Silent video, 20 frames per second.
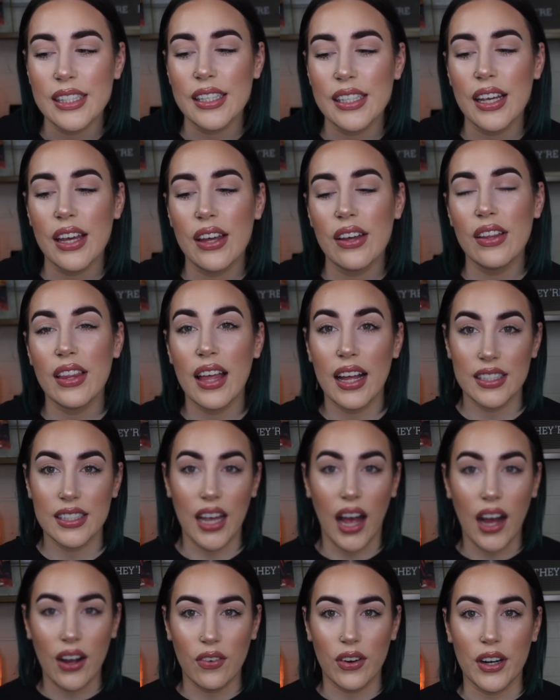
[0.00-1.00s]
So
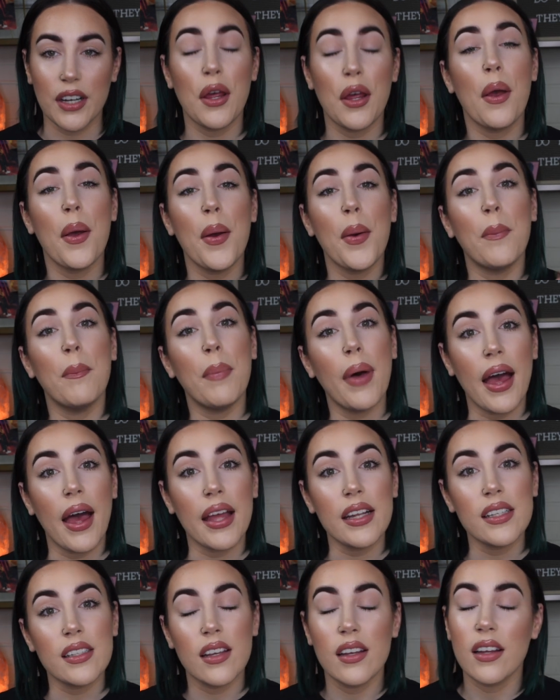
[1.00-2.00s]
that's awkward.
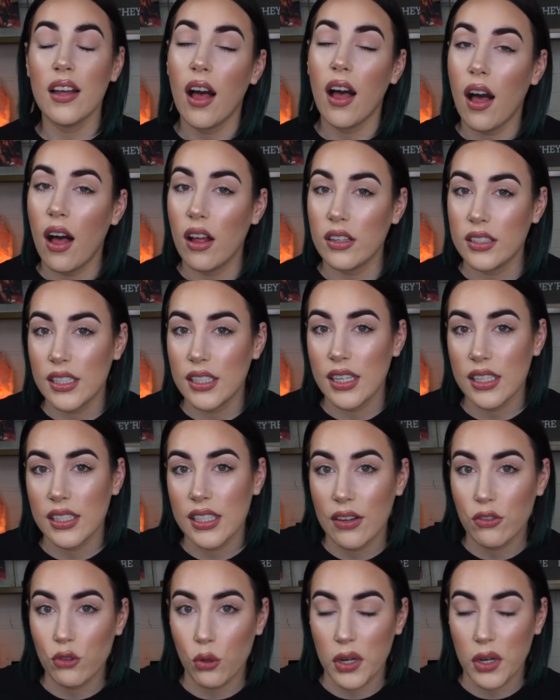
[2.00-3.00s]
But Ulta
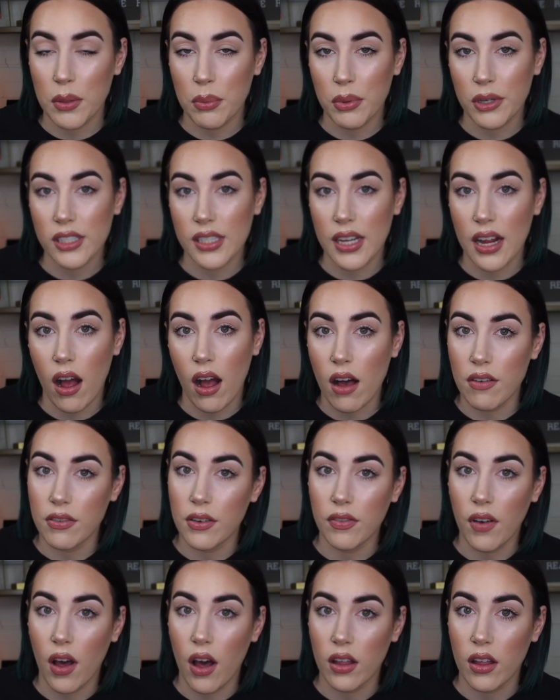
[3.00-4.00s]
does have 20% off
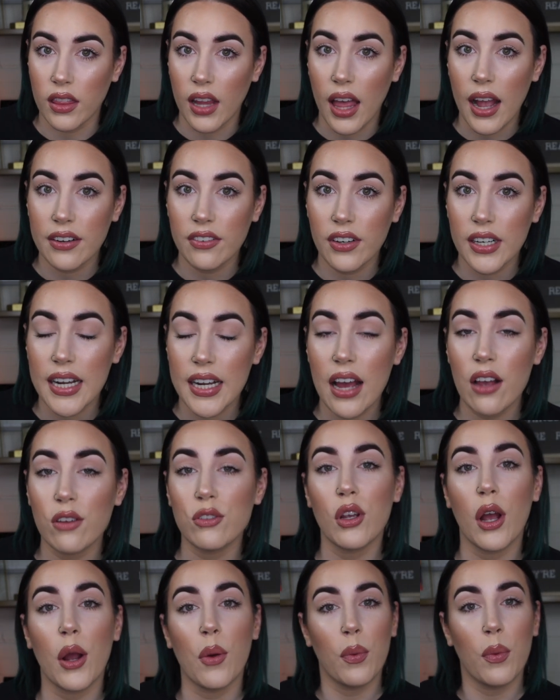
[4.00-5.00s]
of online right now,
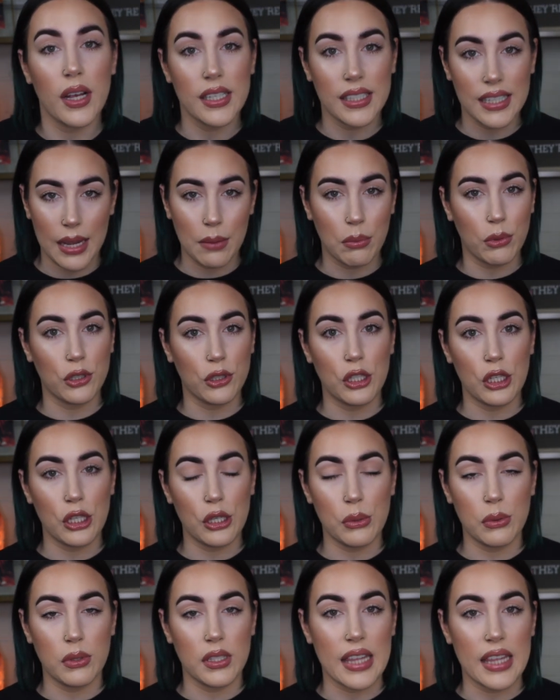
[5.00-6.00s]
so I was able to
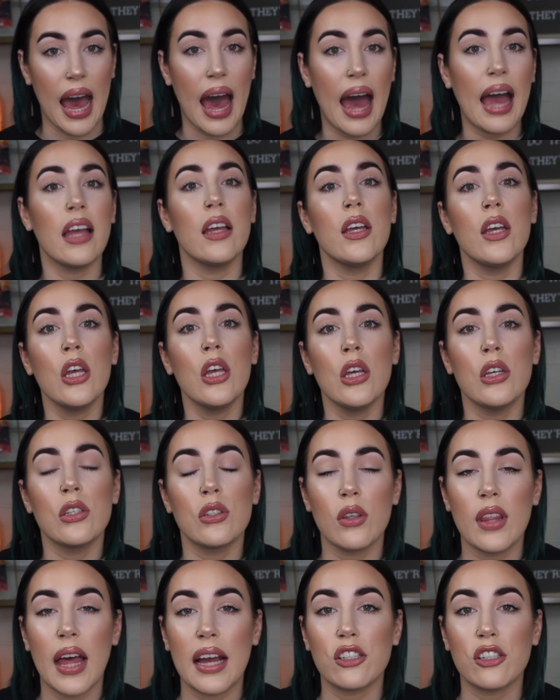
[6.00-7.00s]
use that.
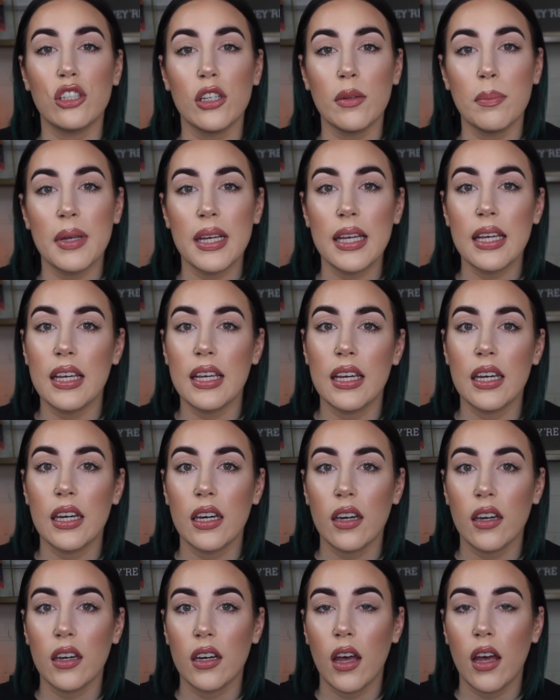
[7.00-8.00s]
So that should be
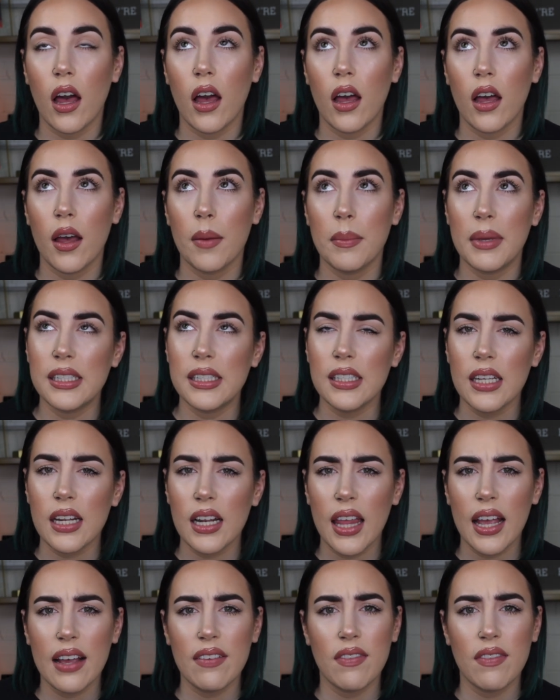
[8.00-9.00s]
here, it
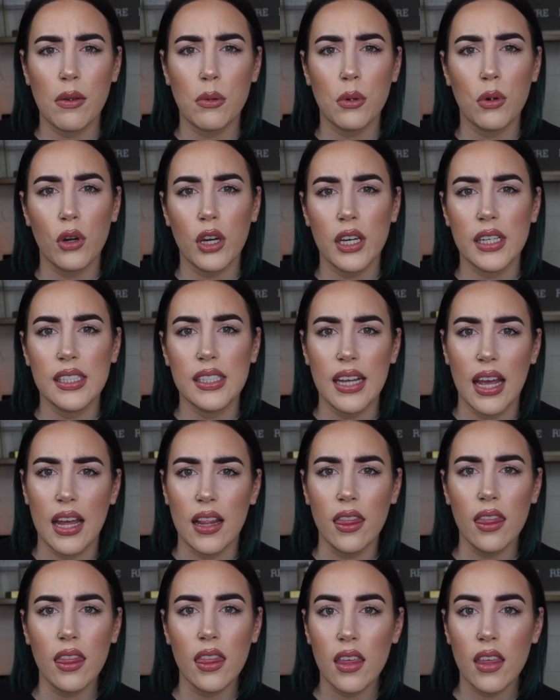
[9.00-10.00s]
said like February
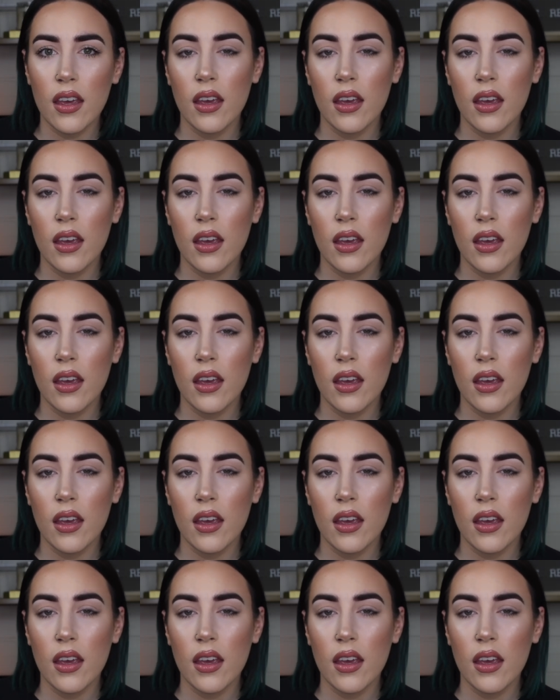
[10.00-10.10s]
10th.